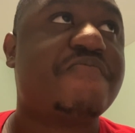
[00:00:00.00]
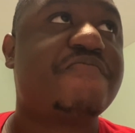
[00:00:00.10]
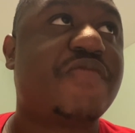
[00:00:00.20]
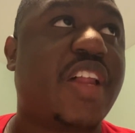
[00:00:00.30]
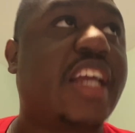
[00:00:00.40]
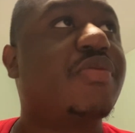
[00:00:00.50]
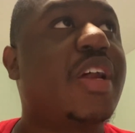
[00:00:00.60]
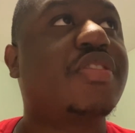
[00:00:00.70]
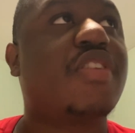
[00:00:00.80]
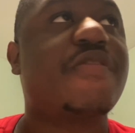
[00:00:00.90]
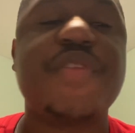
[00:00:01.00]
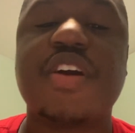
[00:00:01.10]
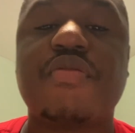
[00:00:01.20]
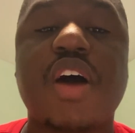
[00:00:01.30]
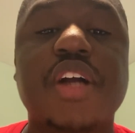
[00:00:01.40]
Like what I saw from
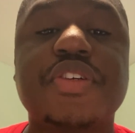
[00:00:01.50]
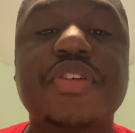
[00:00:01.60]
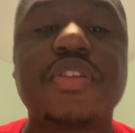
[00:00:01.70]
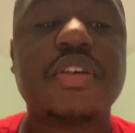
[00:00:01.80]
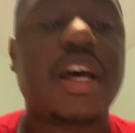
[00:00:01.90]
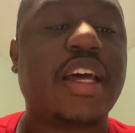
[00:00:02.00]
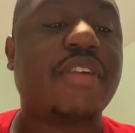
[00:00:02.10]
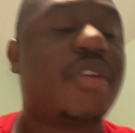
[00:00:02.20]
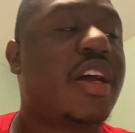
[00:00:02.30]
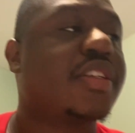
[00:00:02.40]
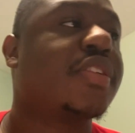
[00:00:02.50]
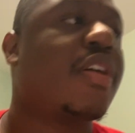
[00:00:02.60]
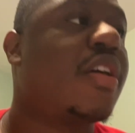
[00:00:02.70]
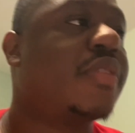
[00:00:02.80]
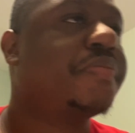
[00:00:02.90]
Aaron Rodgers. I like what I
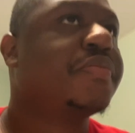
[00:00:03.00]
saw